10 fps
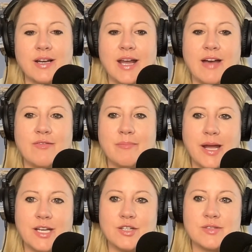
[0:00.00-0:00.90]
going to have
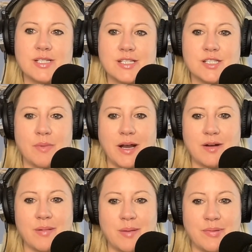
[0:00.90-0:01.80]
menus
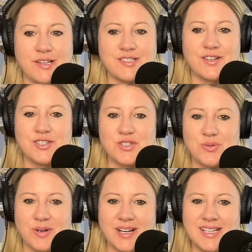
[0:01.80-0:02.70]
inspired by Pixar
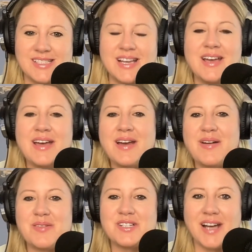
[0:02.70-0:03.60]
stories,
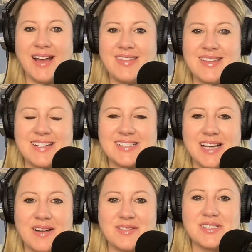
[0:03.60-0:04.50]
which I think
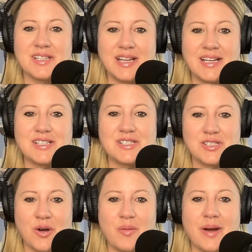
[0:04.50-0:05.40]
sounds like
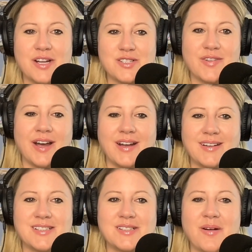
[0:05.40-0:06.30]
so much
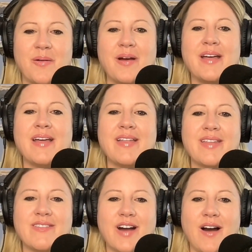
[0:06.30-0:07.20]
fun. So
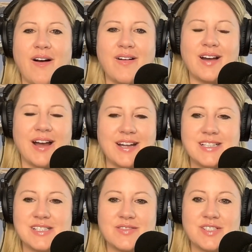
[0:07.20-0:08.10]
they've got all
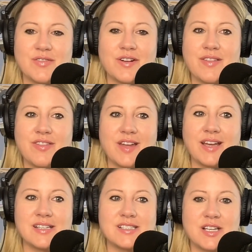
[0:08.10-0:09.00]
kinds of different
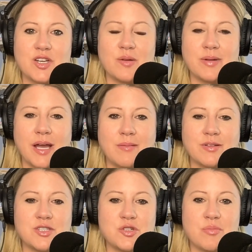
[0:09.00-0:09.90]
things that you'll be
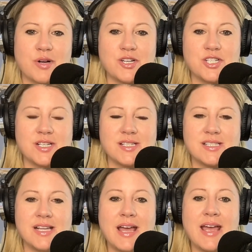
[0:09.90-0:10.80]
able to
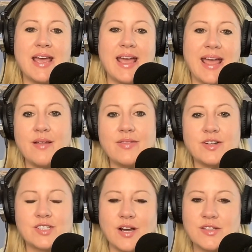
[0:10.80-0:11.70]
purchase.
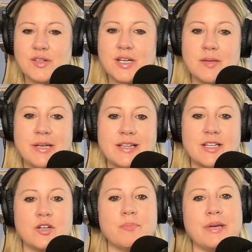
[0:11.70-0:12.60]
There's also going to be
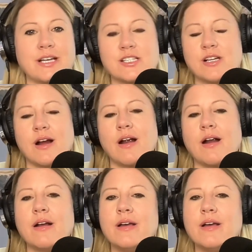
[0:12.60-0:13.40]
little Pixar